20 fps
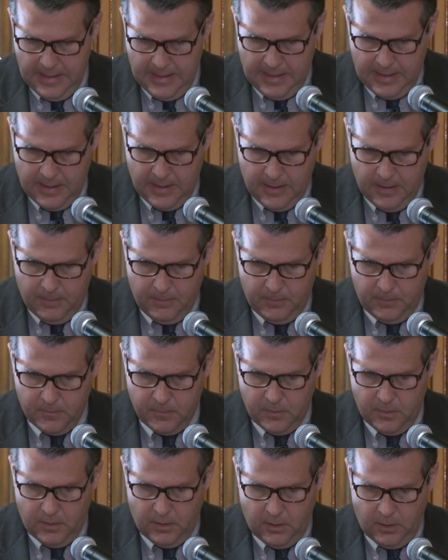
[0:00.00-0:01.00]
Um,
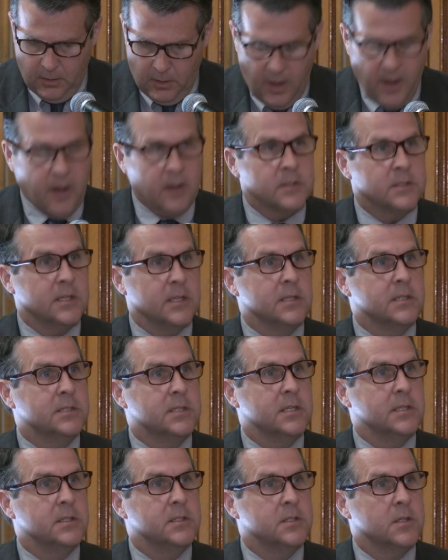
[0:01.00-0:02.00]
a lot of
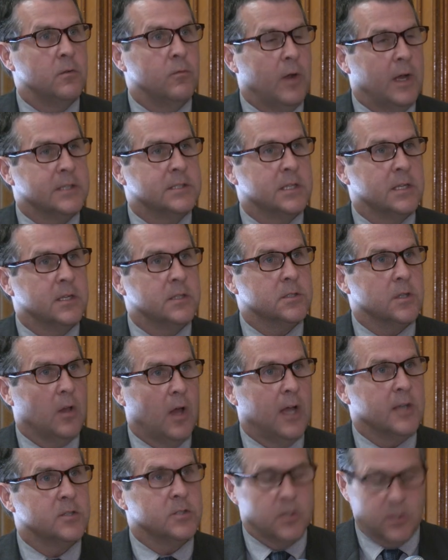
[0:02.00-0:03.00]
citizens and residents
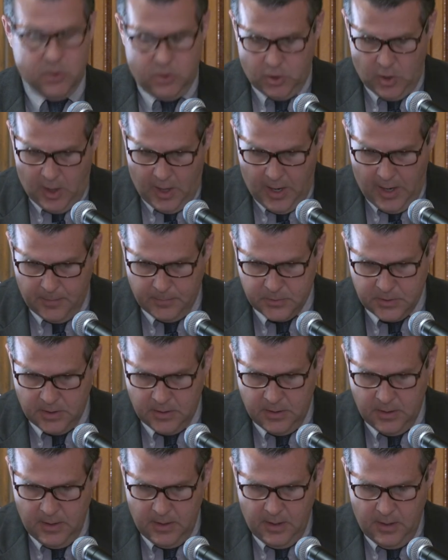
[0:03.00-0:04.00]
lost their jobs
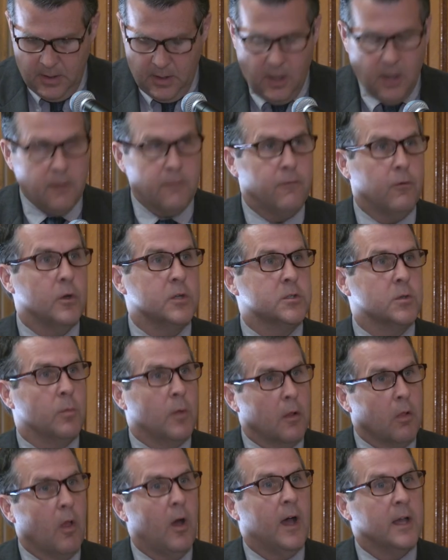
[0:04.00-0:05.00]
and
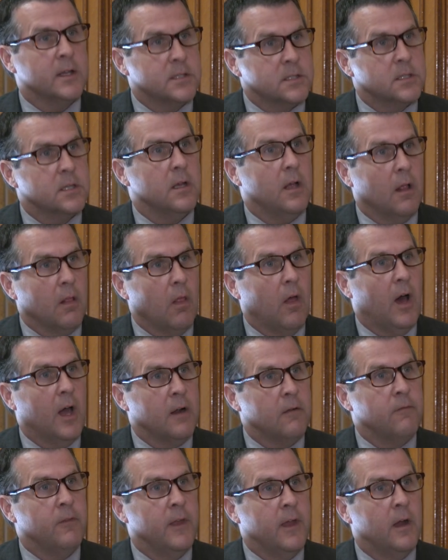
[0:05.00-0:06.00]
unfortunately lost a lot
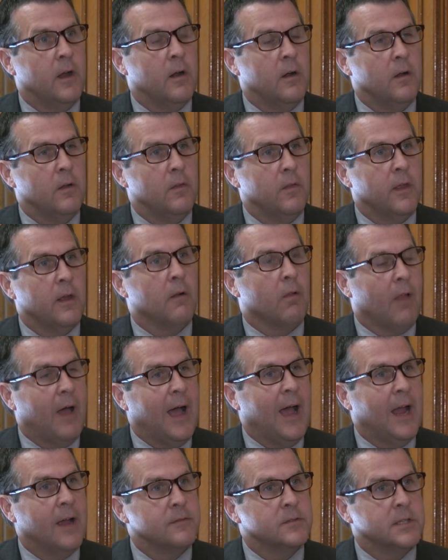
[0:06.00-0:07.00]
of their, their
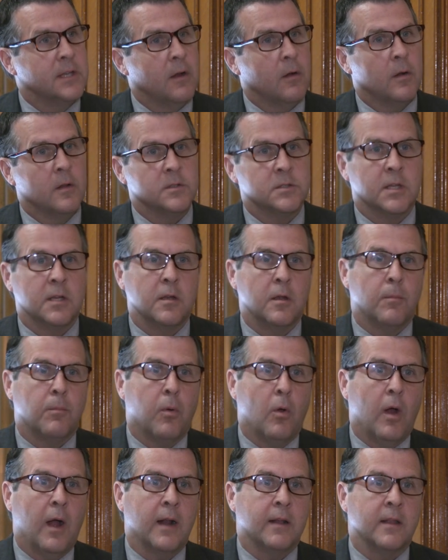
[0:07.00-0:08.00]
lives here in the city of
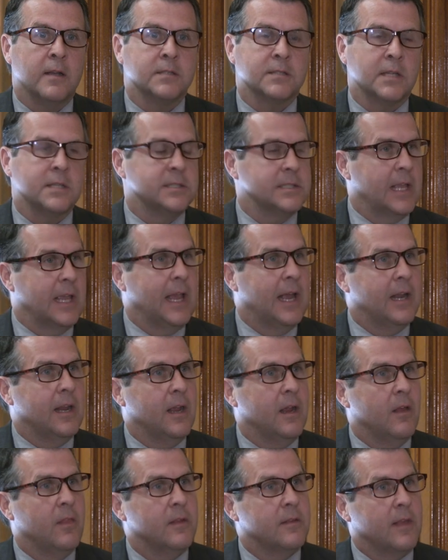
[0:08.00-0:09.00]
Brockton. As I stand
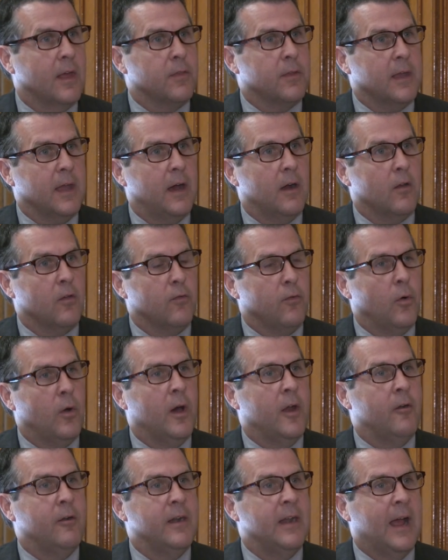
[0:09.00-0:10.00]
here, the death count is
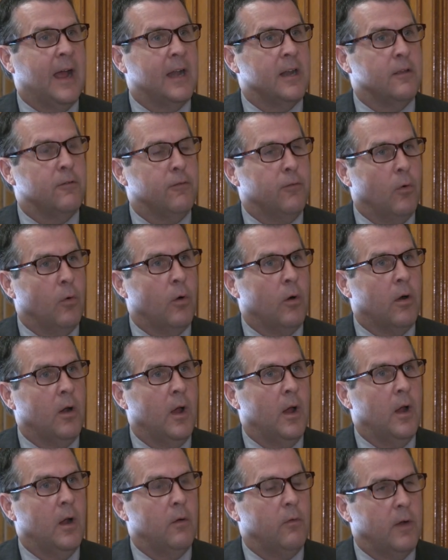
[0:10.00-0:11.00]
494
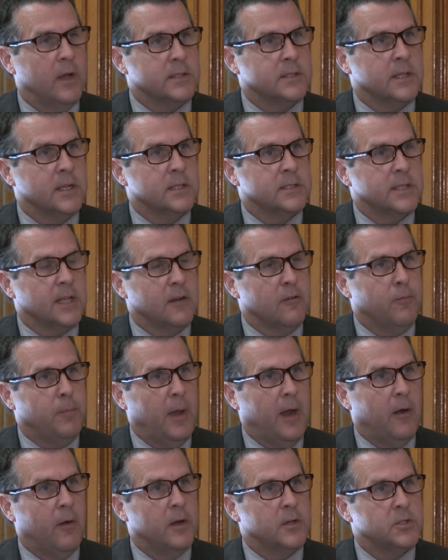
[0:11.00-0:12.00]
residents that have
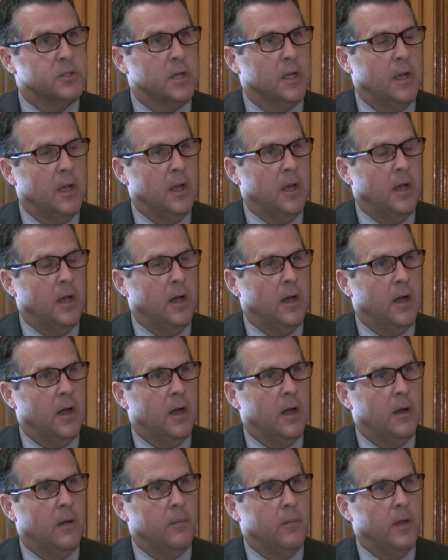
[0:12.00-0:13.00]
perished.
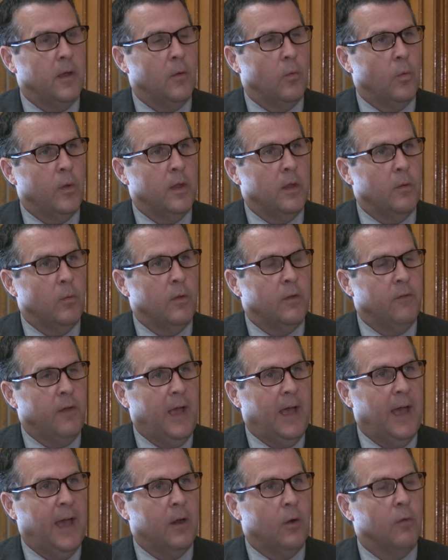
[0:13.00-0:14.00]
Um, and we, we've
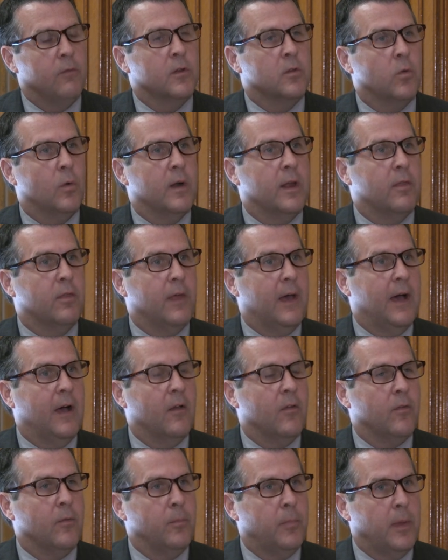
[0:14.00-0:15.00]
had over
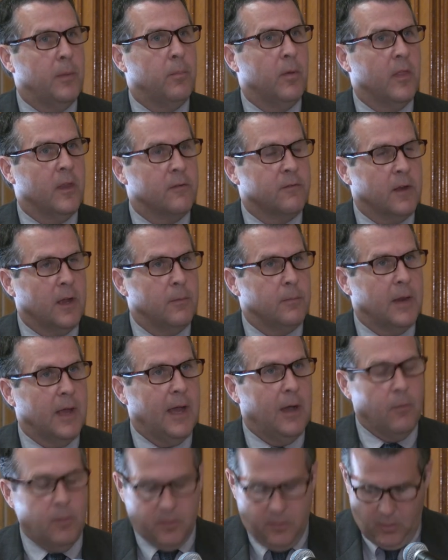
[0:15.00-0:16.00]
20,000 people that have come
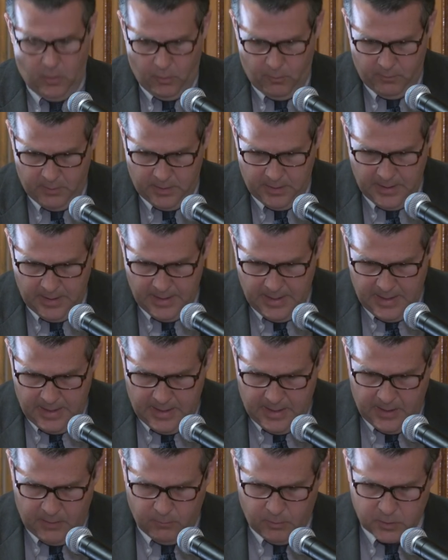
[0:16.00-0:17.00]
down with COVID.
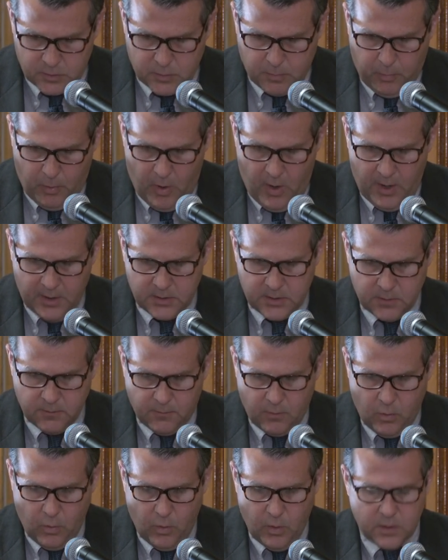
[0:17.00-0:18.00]
In response,
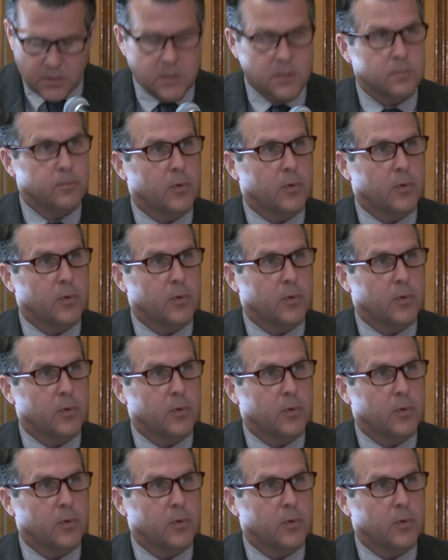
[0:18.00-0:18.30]
of course,